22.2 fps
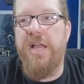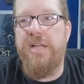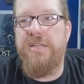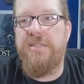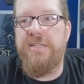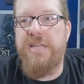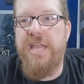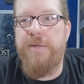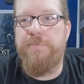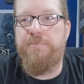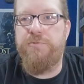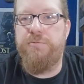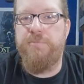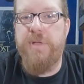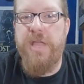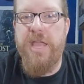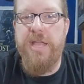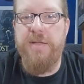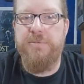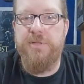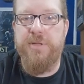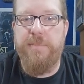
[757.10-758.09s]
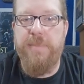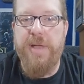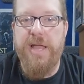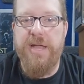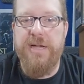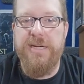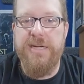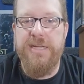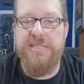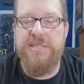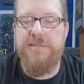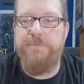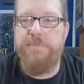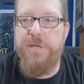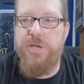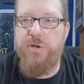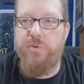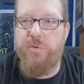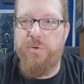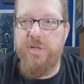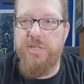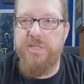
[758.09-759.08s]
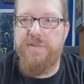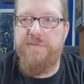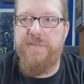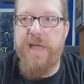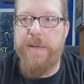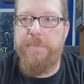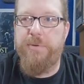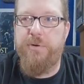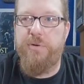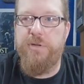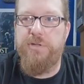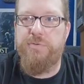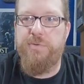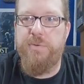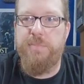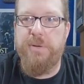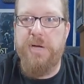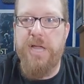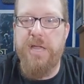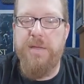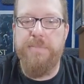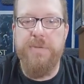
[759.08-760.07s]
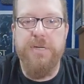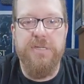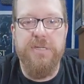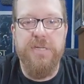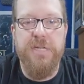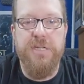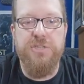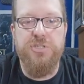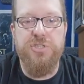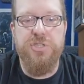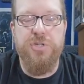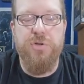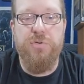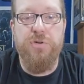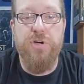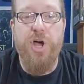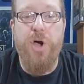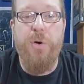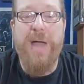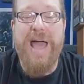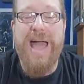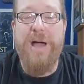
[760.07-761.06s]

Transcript: escape room games on my list because of that, because replayability is so low.